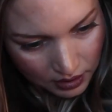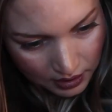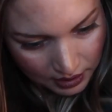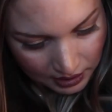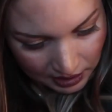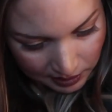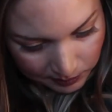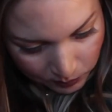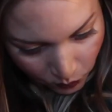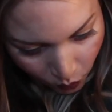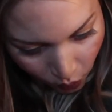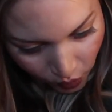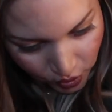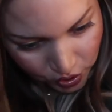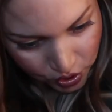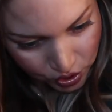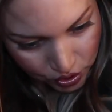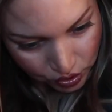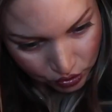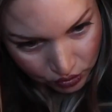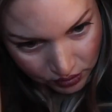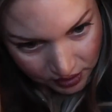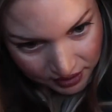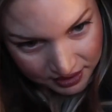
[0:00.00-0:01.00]
And I'm going
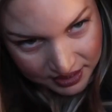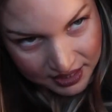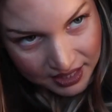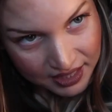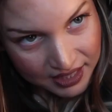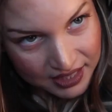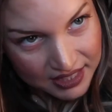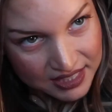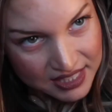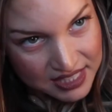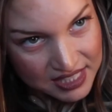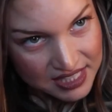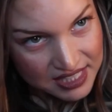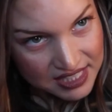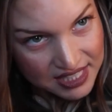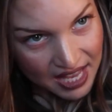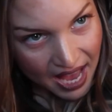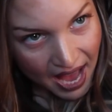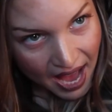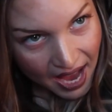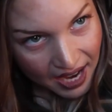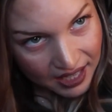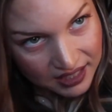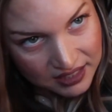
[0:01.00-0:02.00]
to do the
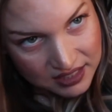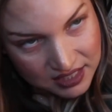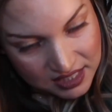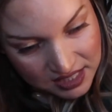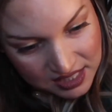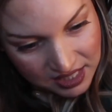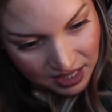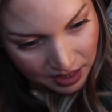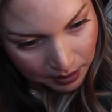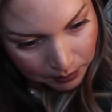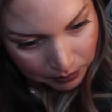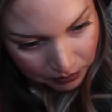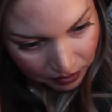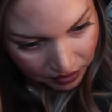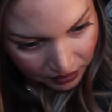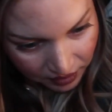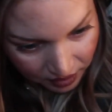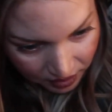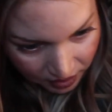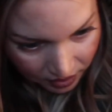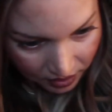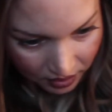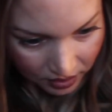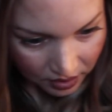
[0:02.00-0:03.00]
exact same
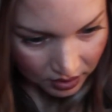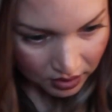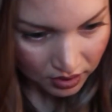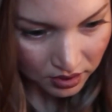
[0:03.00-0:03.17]
thing.